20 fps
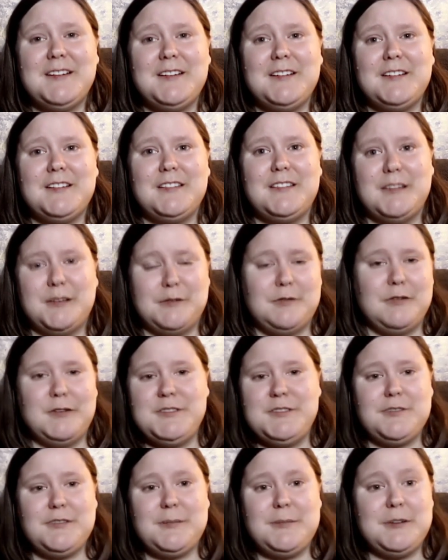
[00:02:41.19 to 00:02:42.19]
The
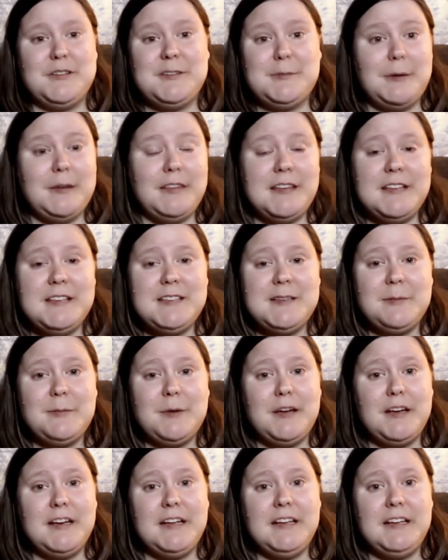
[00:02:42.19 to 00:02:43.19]
first 3 books of my list,
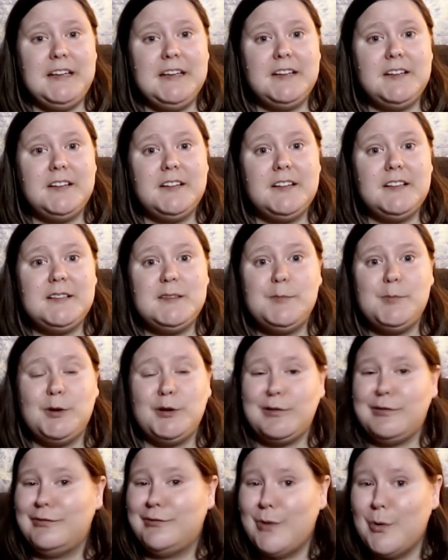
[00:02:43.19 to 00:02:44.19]
but here is
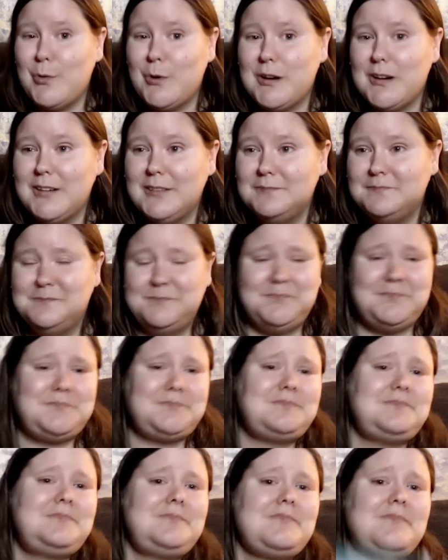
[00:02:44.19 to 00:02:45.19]
book 4.
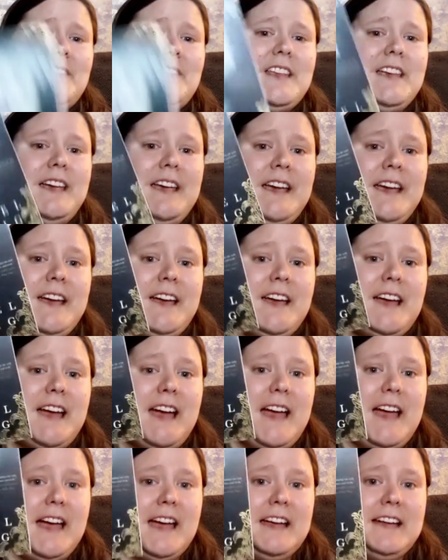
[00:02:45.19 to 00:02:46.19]

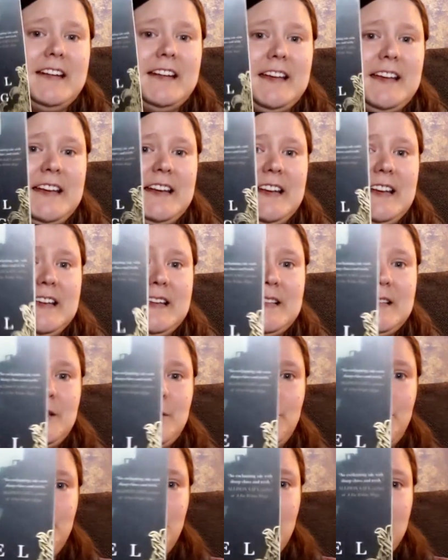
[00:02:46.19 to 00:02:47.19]
And it is
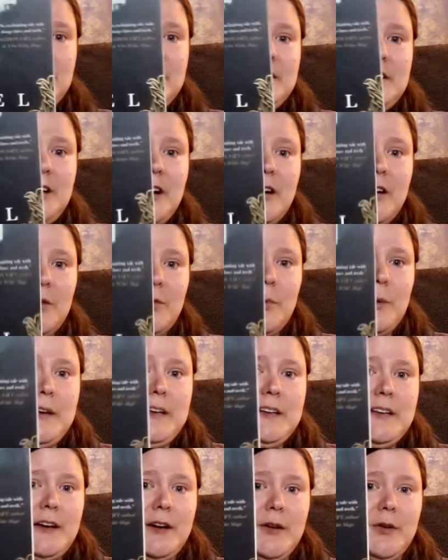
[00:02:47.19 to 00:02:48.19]
One Dark
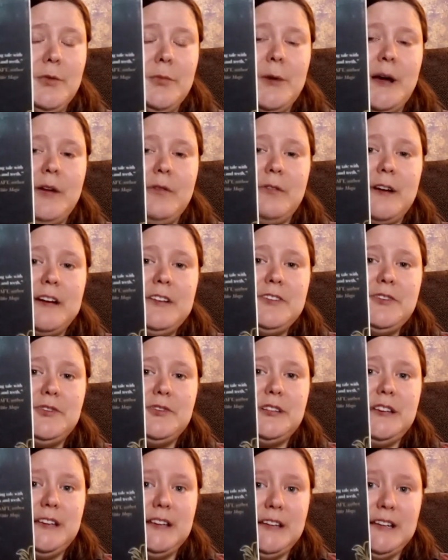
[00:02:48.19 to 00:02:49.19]
Window by Rachel
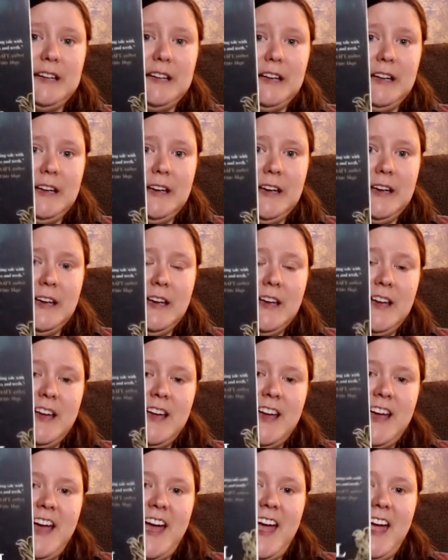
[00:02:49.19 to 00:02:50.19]
Gillig.
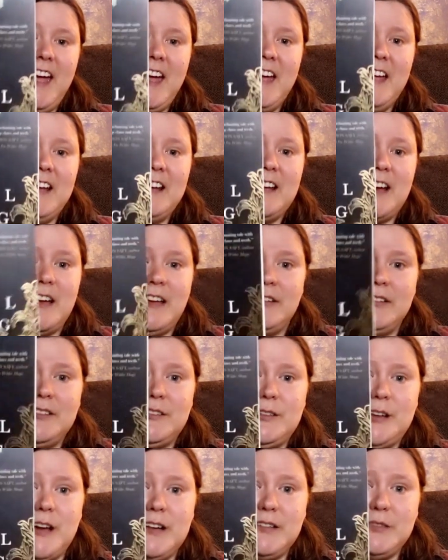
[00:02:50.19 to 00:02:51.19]
And I also
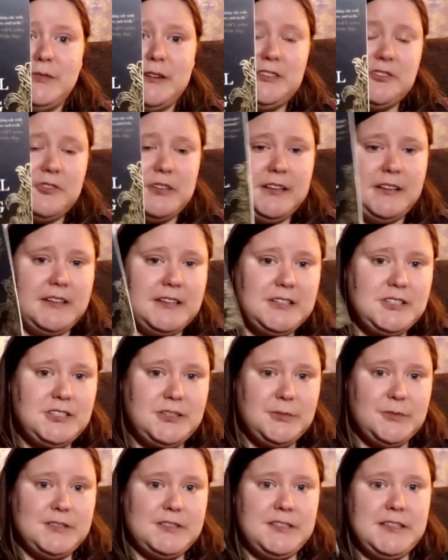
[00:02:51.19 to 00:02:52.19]
talked to Rachel Gillig.
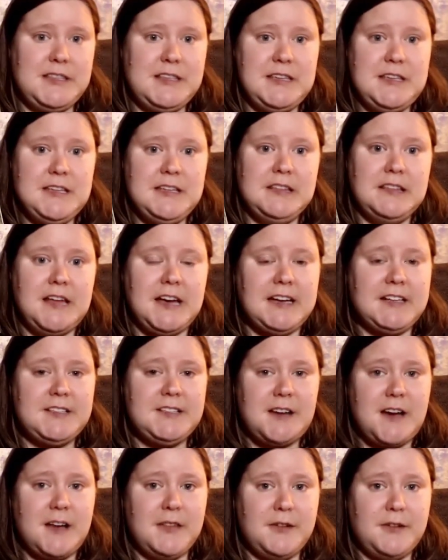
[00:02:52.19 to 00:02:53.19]
She was the
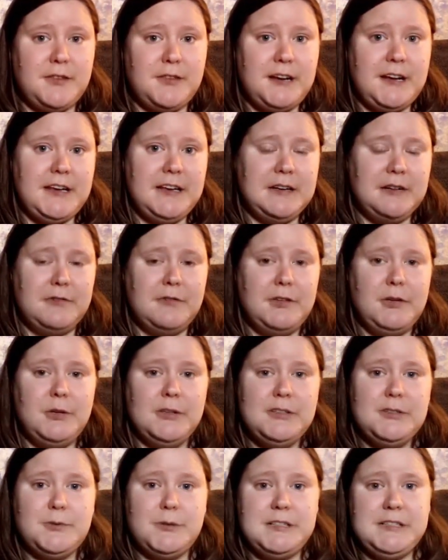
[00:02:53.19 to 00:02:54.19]
last author that I interviewed
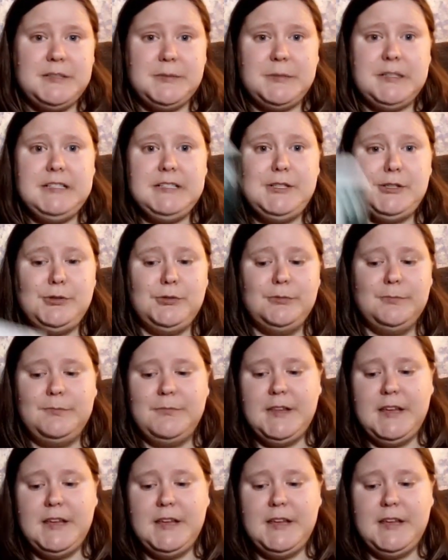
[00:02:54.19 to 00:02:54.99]
in 2022.